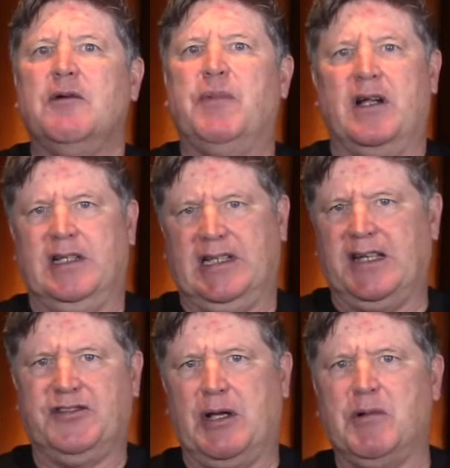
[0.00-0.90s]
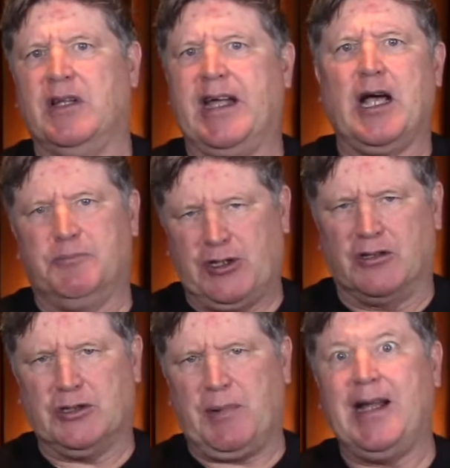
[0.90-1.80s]
but it gives them a leg up, so
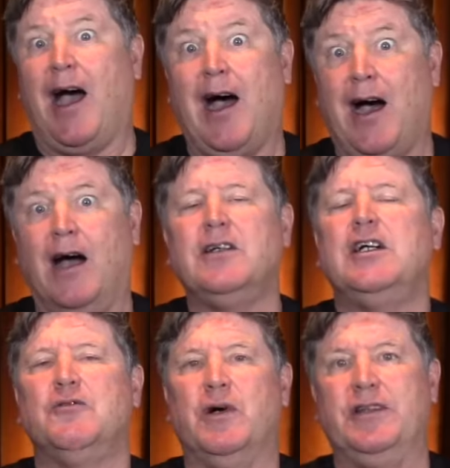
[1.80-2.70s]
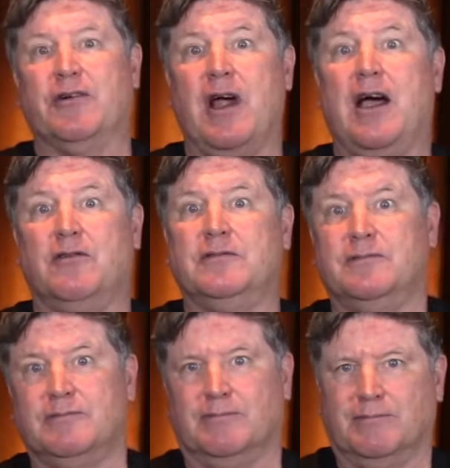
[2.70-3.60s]
to speak, haha, when they're out
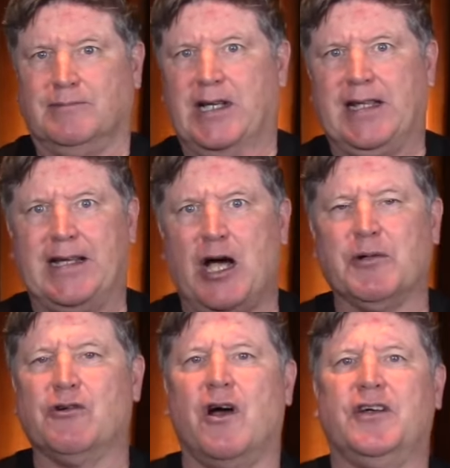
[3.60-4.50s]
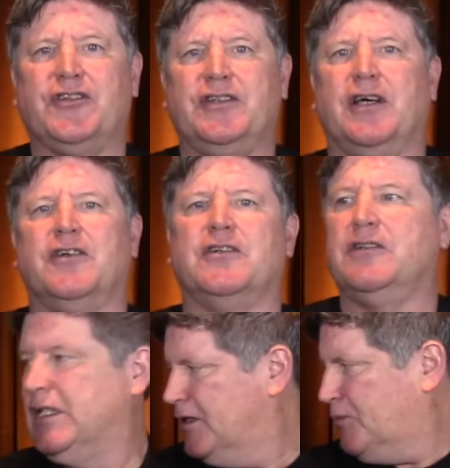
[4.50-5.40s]
and they come across
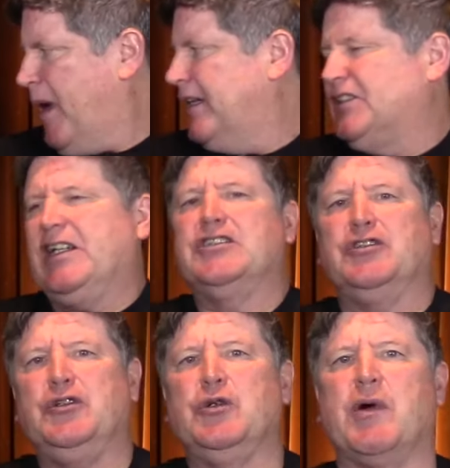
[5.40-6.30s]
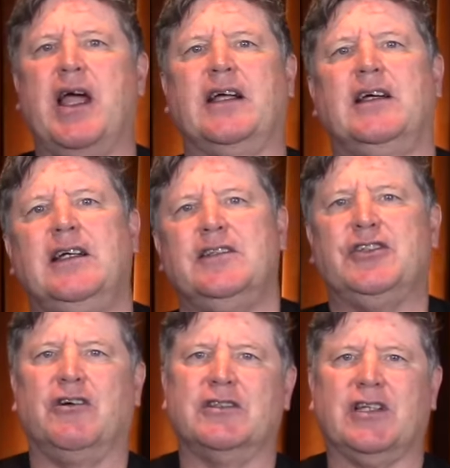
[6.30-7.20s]
another Spanish Dancer Nudibranch.
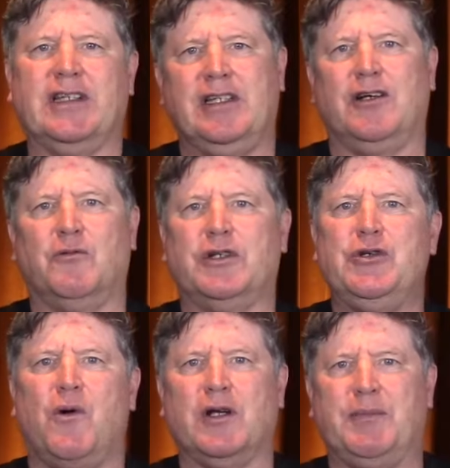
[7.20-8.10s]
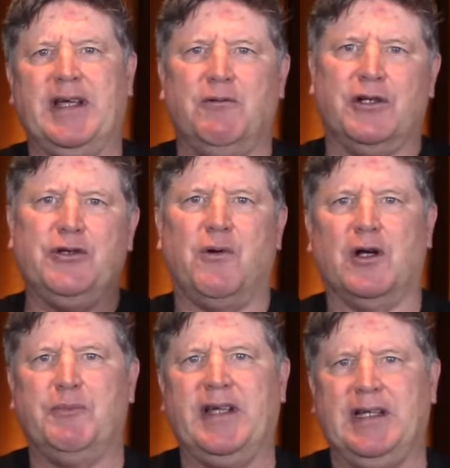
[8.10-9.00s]
So it's like, you know, what do you want to be? What do you
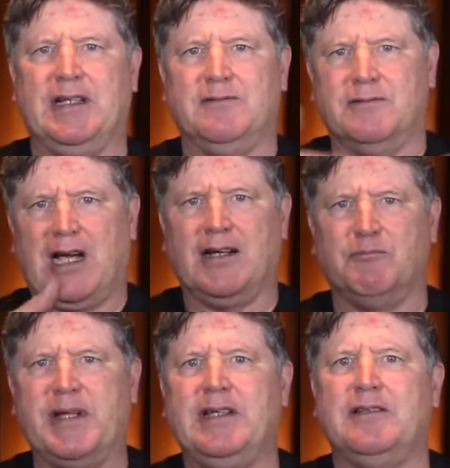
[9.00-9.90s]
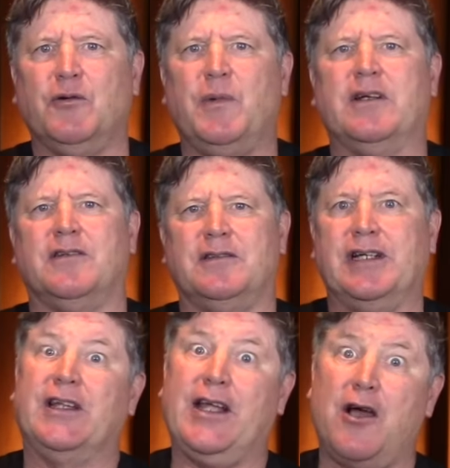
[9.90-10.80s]
want to be? And then kind of meet in the middle, and
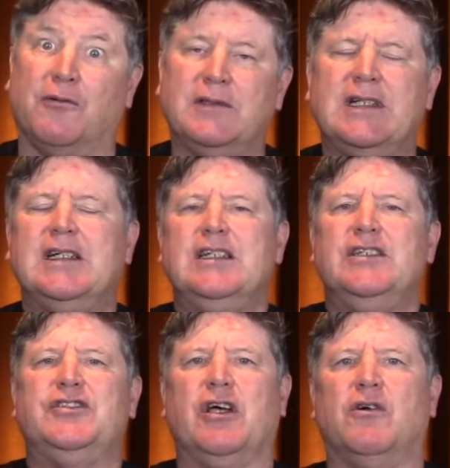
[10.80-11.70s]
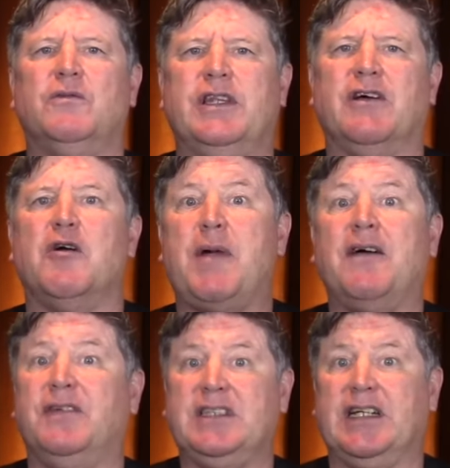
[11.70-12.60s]
there they go. So they're
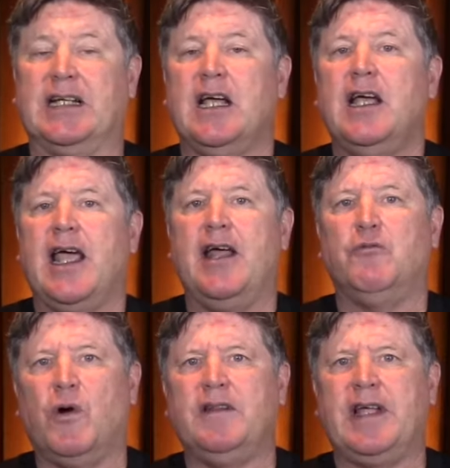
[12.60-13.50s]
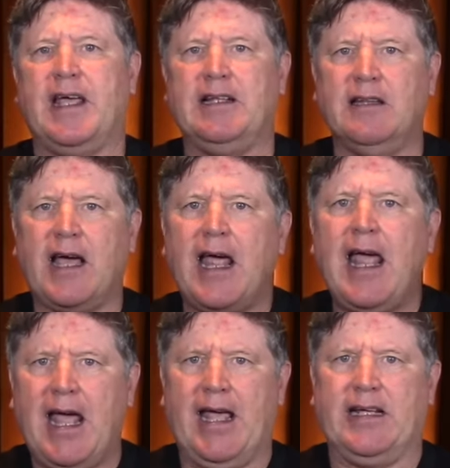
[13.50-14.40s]
hermaphroditic, and when they
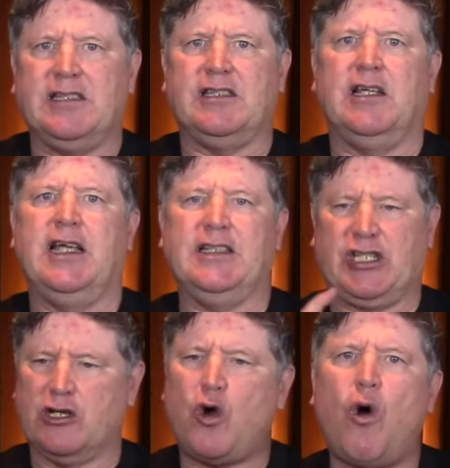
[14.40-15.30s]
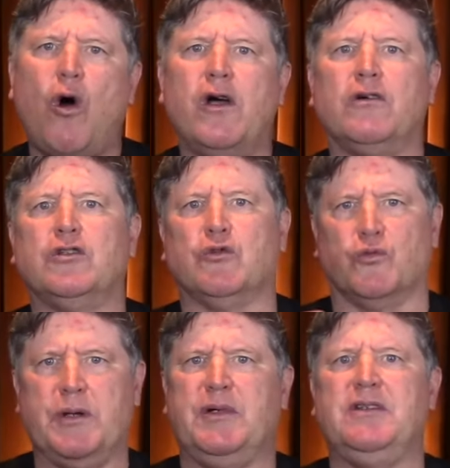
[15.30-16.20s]
lay eggs, it's a coiled
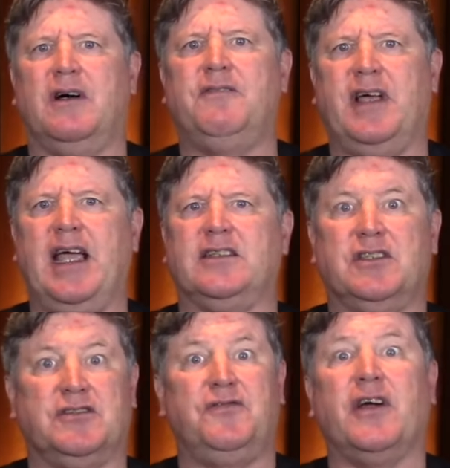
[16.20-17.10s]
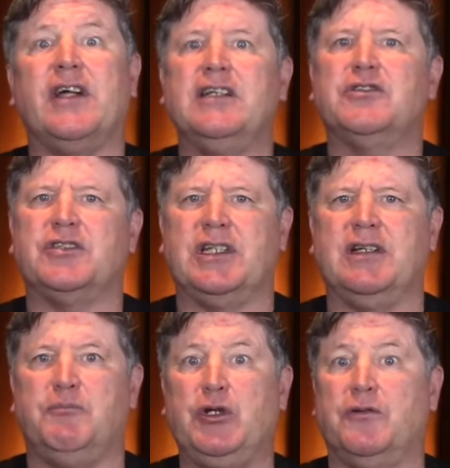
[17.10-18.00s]
ribbon of eggs. It's very interesting
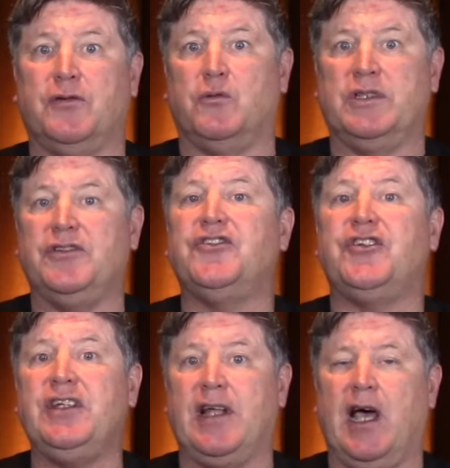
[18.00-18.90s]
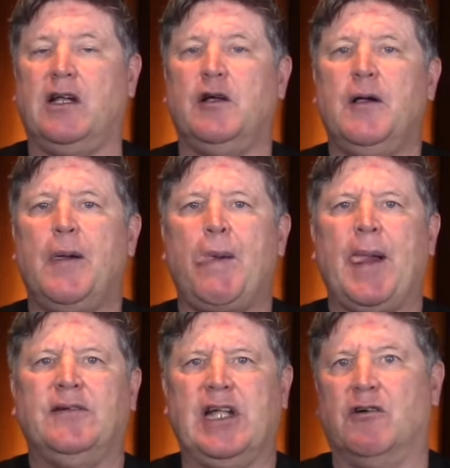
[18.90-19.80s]
and beautiful when you see that.
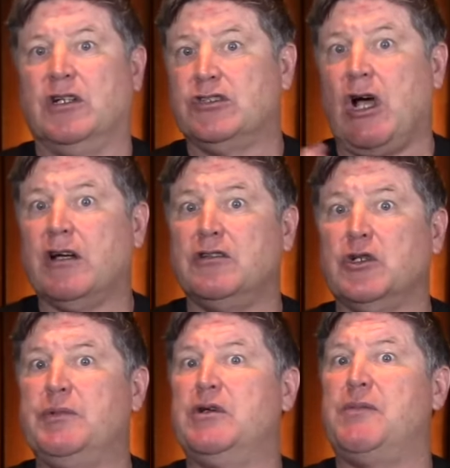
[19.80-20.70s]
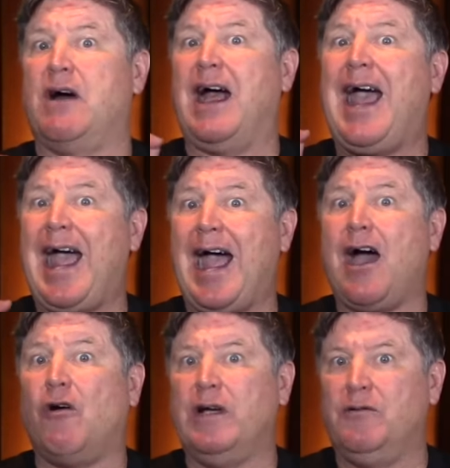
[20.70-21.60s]
Now I'm going to talk a little bit about
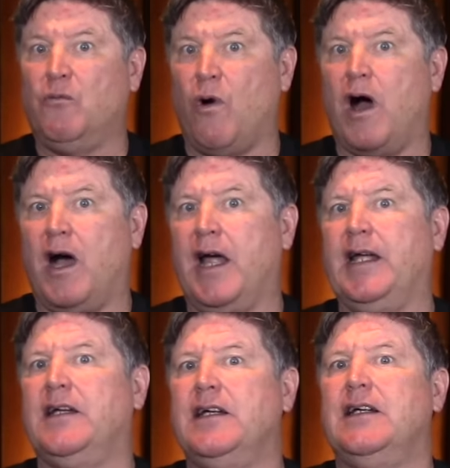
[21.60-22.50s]
how and why